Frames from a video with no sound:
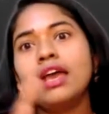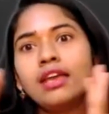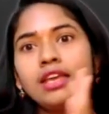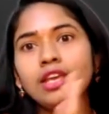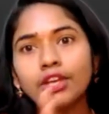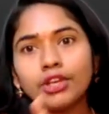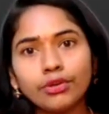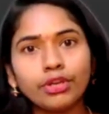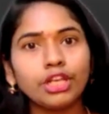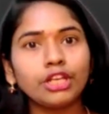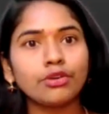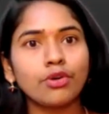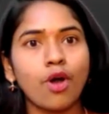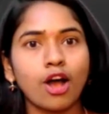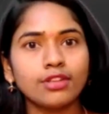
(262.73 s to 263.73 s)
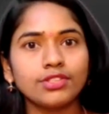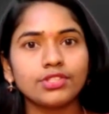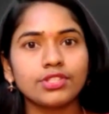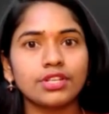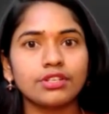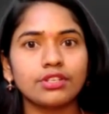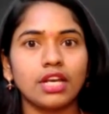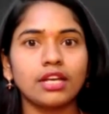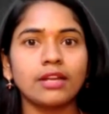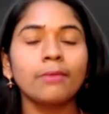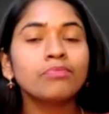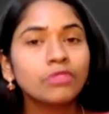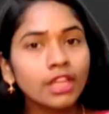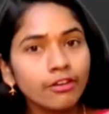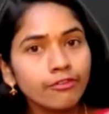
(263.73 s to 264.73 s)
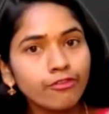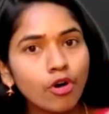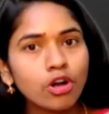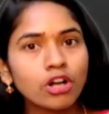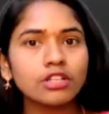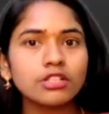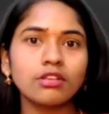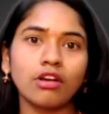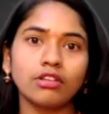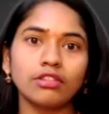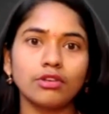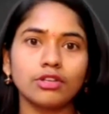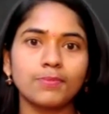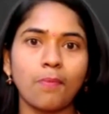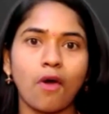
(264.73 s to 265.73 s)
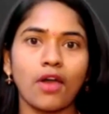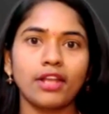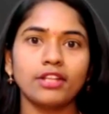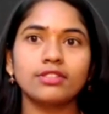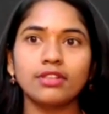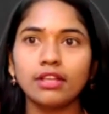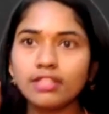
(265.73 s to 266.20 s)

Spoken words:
here you need to concentrate, then focus on those points.